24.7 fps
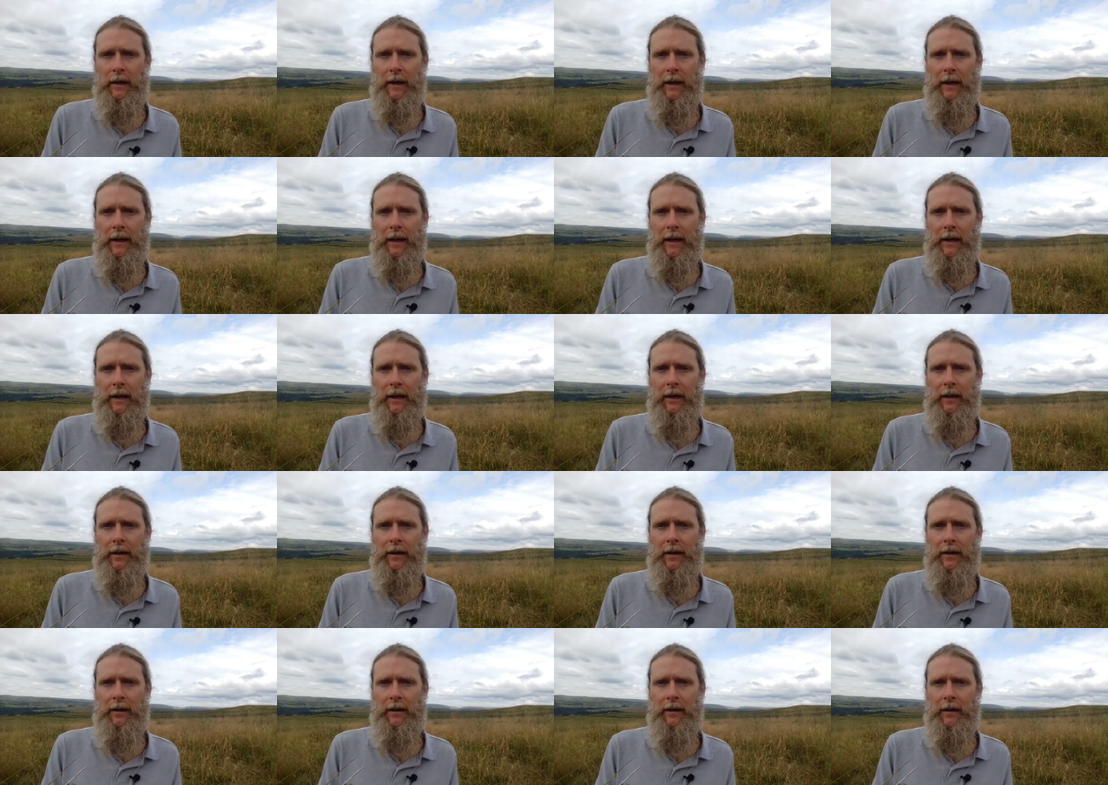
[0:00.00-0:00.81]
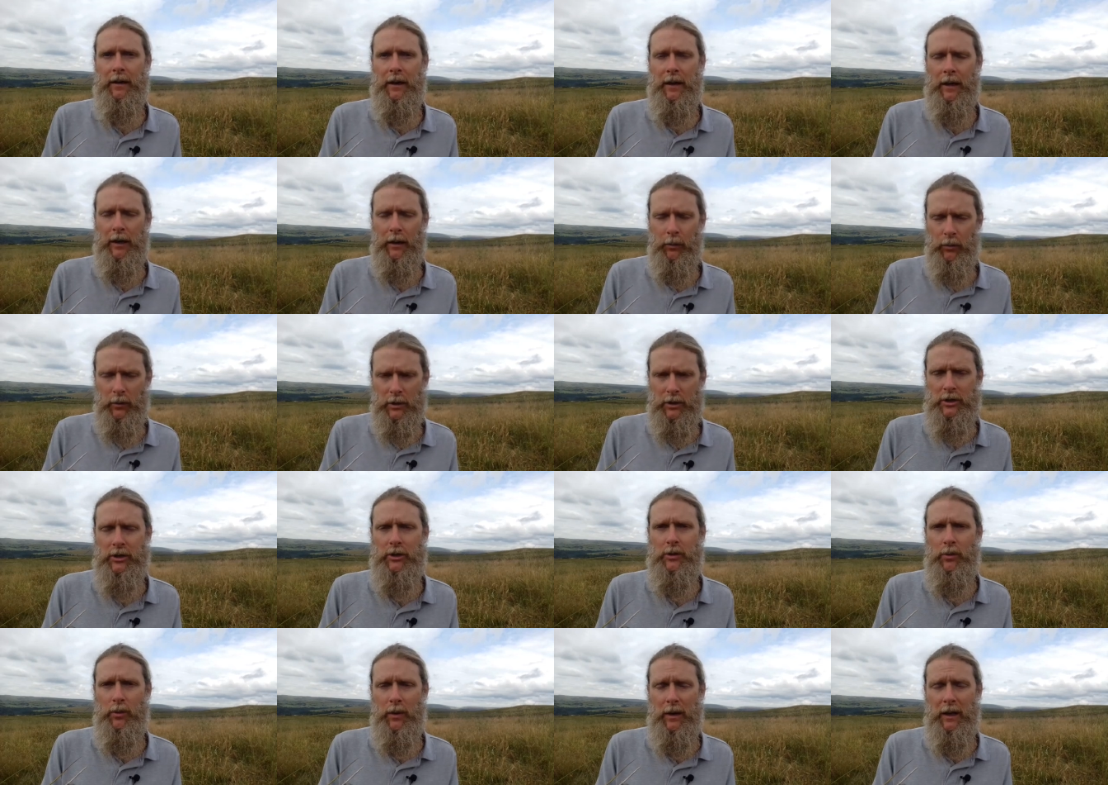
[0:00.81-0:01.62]
And yeah, I
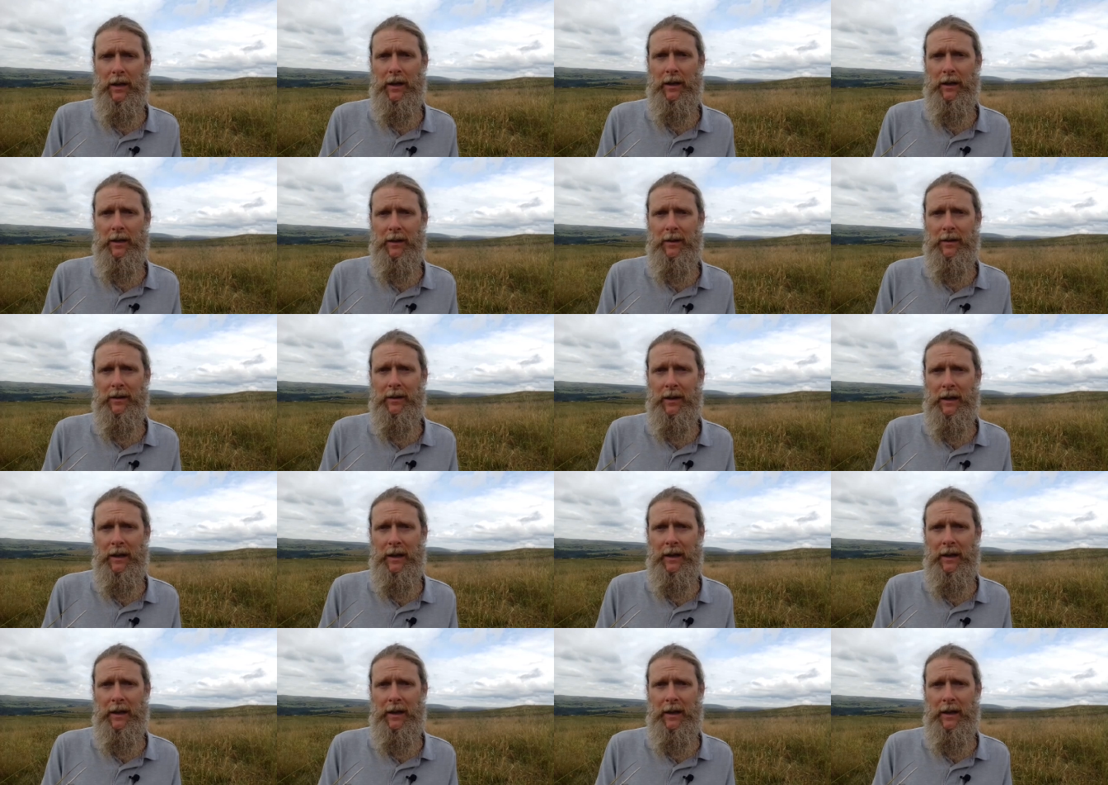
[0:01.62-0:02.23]
wish you well, and